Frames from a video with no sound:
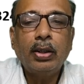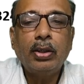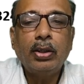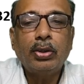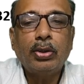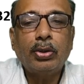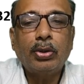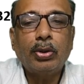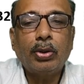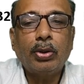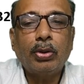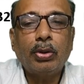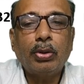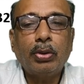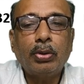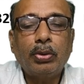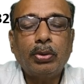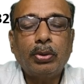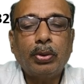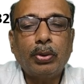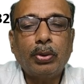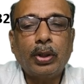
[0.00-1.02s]
So
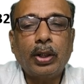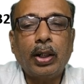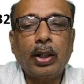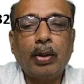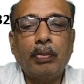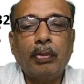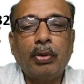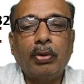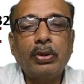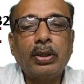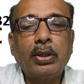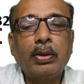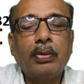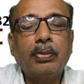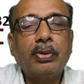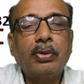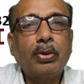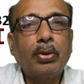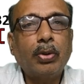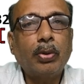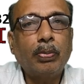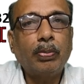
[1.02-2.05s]
total amount comes
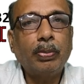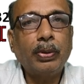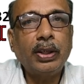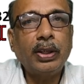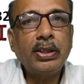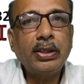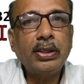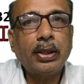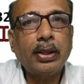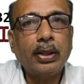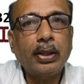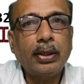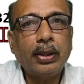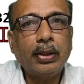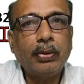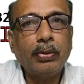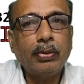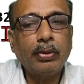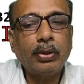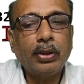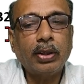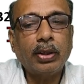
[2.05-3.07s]
to rupees
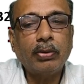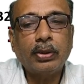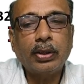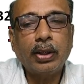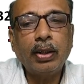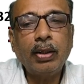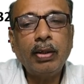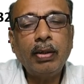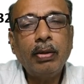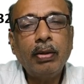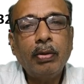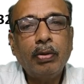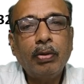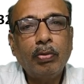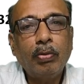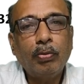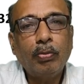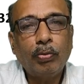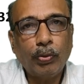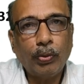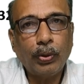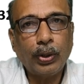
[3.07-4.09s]

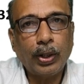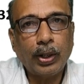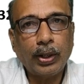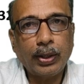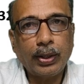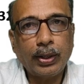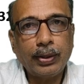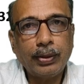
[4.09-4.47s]
32,400.